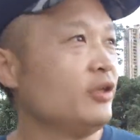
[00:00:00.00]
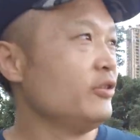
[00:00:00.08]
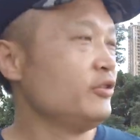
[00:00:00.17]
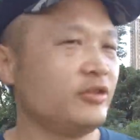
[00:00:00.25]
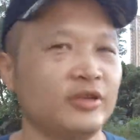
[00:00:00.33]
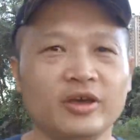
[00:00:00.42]

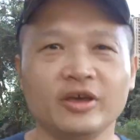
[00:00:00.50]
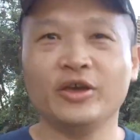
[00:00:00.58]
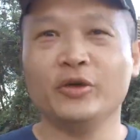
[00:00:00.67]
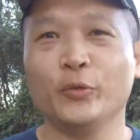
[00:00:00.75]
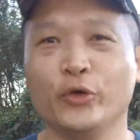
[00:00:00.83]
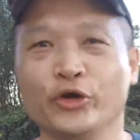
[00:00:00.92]

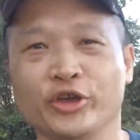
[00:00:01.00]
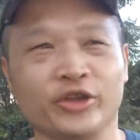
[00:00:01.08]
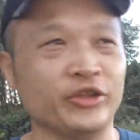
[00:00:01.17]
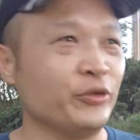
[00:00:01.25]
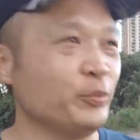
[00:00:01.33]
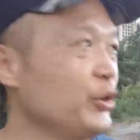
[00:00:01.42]
Today we're
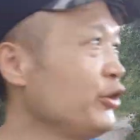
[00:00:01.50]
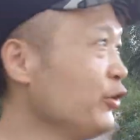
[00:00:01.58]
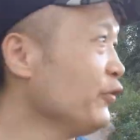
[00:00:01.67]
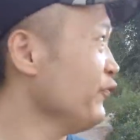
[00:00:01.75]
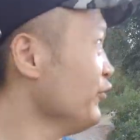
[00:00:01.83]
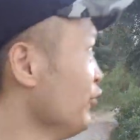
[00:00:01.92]
in middle
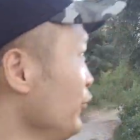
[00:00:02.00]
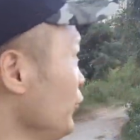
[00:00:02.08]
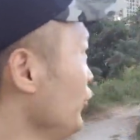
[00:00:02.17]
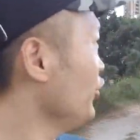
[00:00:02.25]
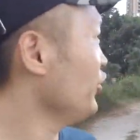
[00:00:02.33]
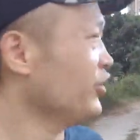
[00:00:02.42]
of
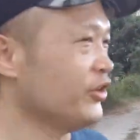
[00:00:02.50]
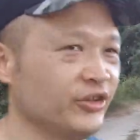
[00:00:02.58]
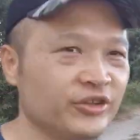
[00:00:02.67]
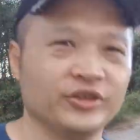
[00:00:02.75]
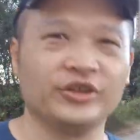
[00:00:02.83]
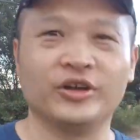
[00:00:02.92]
nowhere
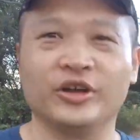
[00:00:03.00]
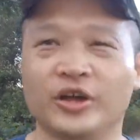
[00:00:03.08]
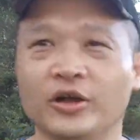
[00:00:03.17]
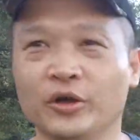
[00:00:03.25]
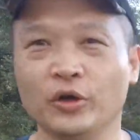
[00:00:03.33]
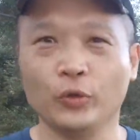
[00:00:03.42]
in
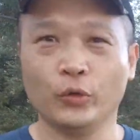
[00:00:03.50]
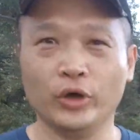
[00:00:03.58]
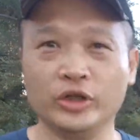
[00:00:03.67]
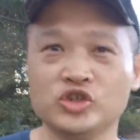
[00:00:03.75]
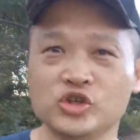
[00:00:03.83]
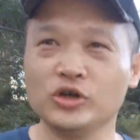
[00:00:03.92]

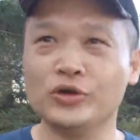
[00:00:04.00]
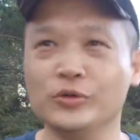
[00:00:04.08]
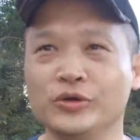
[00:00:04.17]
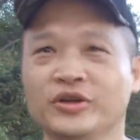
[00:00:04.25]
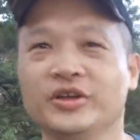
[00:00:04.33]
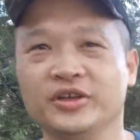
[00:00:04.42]
Huizhou,
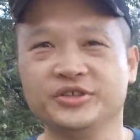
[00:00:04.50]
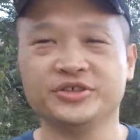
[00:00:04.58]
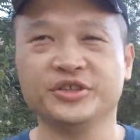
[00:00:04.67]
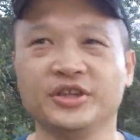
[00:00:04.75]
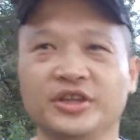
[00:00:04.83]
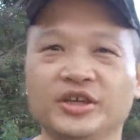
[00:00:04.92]
a
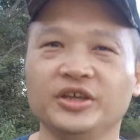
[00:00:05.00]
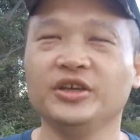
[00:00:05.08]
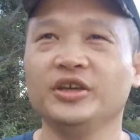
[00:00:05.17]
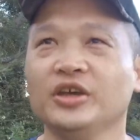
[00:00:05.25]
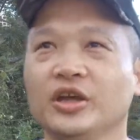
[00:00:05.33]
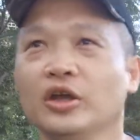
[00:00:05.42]
city
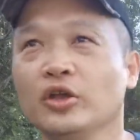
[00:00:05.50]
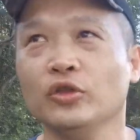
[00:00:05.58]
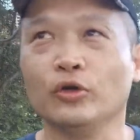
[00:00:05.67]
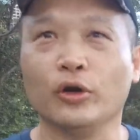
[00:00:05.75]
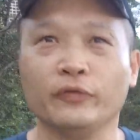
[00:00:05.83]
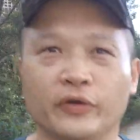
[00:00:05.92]

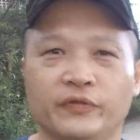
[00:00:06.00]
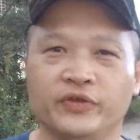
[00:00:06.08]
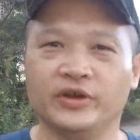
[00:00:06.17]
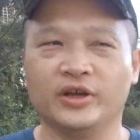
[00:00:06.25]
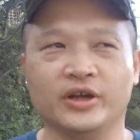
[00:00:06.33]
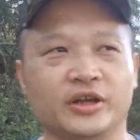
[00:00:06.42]
north of
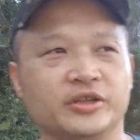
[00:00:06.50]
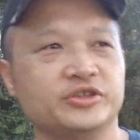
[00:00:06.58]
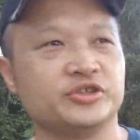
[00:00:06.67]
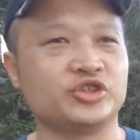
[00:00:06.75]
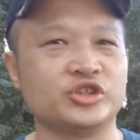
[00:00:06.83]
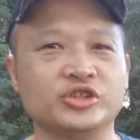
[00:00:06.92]

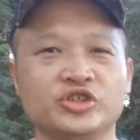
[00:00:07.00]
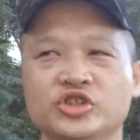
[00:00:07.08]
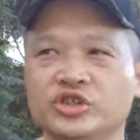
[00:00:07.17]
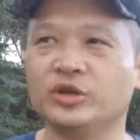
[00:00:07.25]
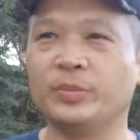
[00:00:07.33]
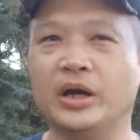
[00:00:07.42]

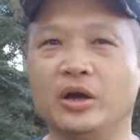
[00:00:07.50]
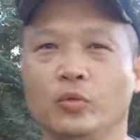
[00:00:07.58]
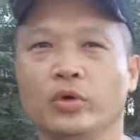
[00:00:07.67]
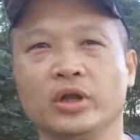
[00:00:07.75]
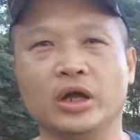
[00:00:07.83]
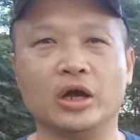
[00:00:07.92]
Shenzhen, about
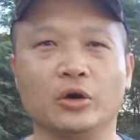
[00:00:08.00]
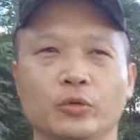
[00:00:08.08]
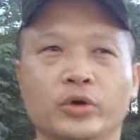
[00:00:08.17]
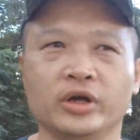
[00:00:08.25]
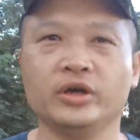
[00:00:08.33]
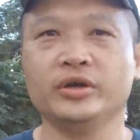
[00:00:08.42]
1 hour
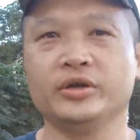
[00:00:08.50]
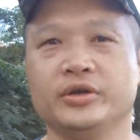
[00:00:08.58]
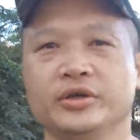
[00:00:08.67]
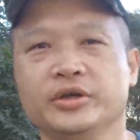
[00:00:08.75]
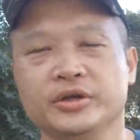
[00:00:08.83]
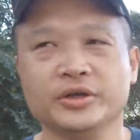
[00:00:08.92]
away.
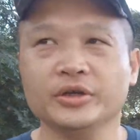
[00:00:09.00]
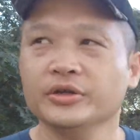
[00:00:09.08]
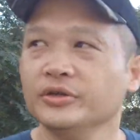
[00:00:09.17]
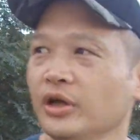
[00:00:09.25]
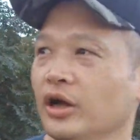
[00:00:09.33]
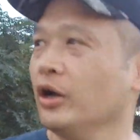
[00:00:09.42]

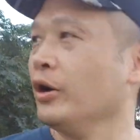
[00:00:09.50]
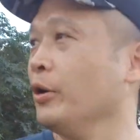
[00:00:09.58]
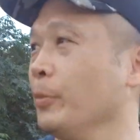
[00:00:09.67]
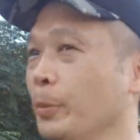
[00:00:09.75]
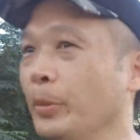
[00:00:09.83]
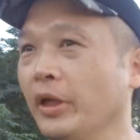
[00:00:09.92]

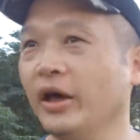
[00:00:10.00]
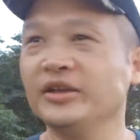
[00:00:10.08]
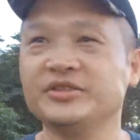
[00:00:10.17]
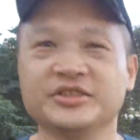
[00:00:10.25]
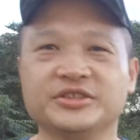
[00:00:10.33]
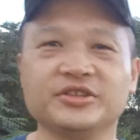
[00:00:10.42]
I
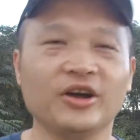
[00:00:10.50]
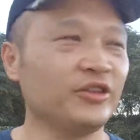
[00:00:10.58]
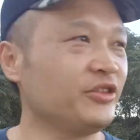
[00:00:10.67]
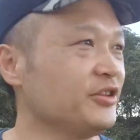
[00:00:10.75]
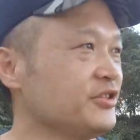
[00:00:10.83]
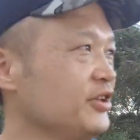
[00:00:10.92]
just
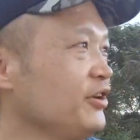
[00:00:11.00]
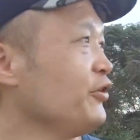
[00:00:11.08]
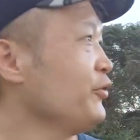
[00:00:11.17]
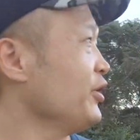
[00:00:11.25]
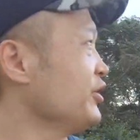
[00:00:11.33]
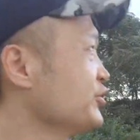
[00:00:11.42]
thought this
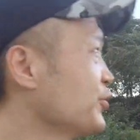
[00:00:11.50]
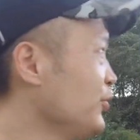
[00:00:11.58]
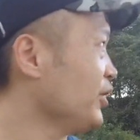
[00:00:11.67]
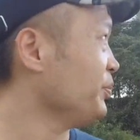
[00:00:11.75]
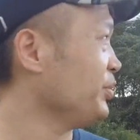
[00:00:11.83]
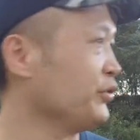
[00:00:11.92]
area is
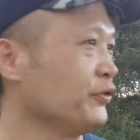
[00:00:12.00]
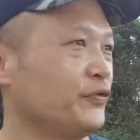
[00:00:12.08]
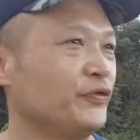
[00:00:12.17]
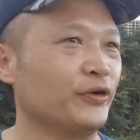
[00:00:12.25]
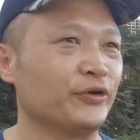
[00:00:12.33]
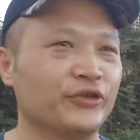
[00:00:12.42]
quite
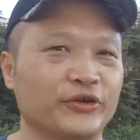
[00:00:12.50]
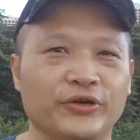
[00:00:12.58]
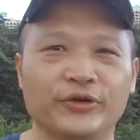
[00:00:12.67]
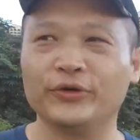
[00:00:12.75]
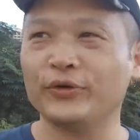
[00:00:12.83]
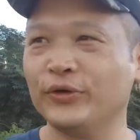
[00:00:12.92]
beautiful,
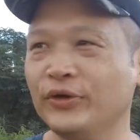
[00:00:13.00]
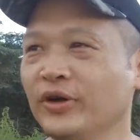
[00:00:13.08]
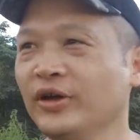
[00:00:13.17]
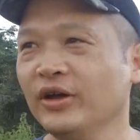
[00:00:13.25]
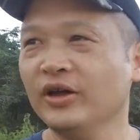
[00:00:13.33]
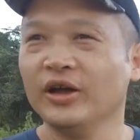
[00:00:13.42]
so
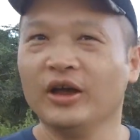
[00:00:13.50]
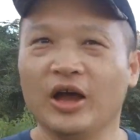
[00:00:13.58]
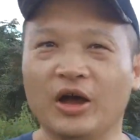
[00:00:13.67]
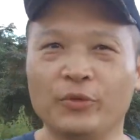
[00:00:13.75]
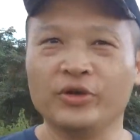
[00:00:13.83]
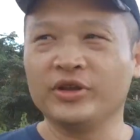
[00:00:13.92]

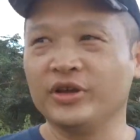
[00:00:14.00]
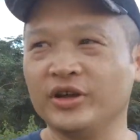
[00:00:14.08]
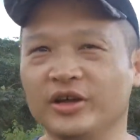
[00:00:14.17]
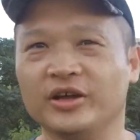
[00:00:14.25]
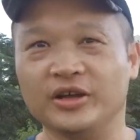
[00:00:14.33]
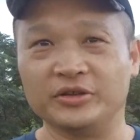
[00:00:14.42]
I want
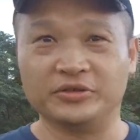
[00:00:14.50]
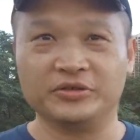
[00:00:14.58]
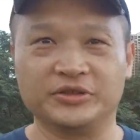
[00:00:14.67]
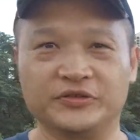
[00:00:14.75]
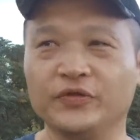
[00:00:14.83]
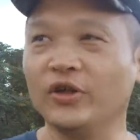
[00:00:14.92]
to
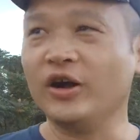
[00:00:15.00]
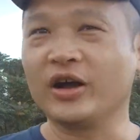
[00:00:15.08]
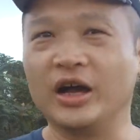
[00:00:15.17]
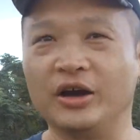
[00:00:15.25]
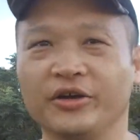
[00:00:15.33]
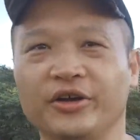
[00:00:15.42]
just vlog
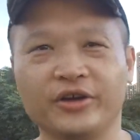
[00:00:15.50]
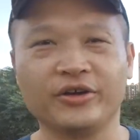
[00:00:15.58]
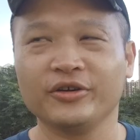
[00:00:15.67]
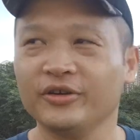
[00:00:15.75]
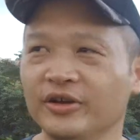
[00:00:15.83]
out here.